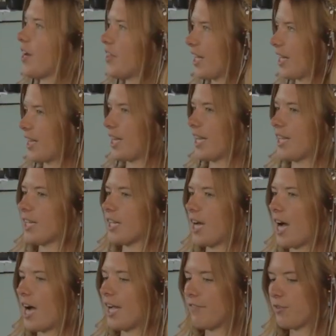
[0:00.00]
I think like
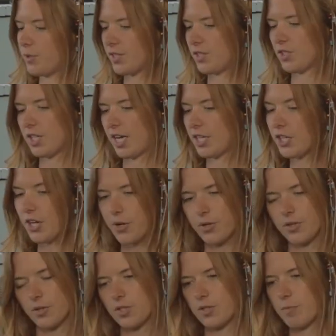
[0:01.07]
I've always done like
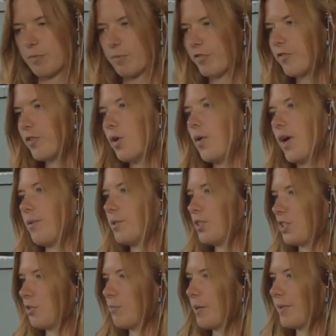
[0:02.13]
yoga or something before I
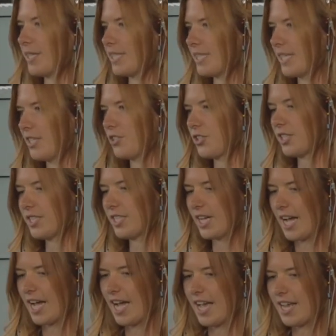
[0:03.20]
would do my meditation.
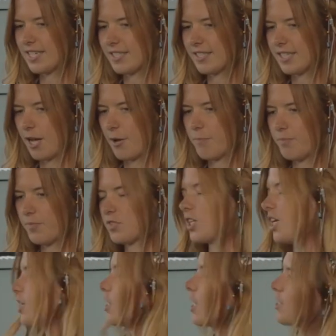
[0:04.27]
And
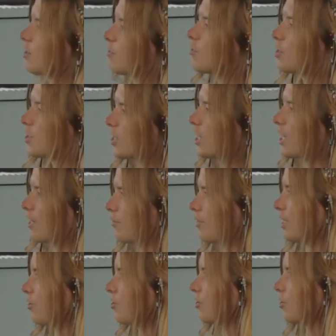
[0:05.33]
do you guys up for doing like a
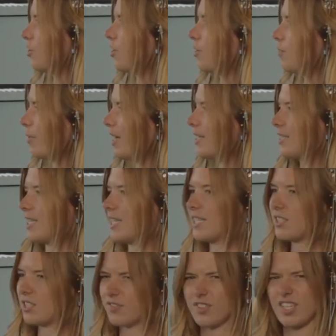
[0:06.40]
really short
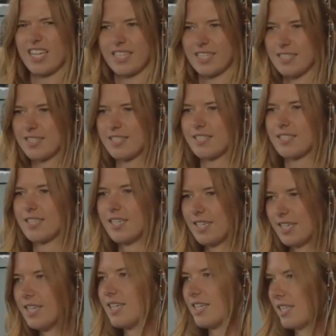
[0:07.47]
practice? Do you feel like
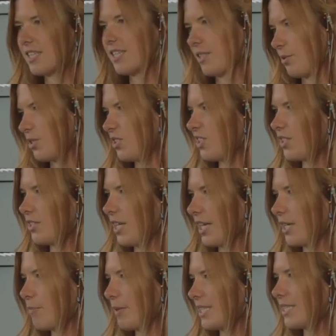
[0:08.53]
you should do
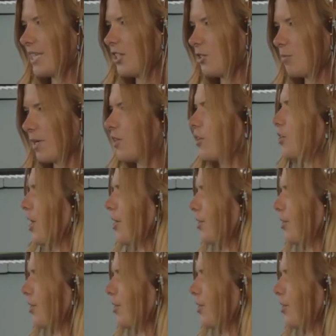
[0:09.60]
like a meditation, but yeah.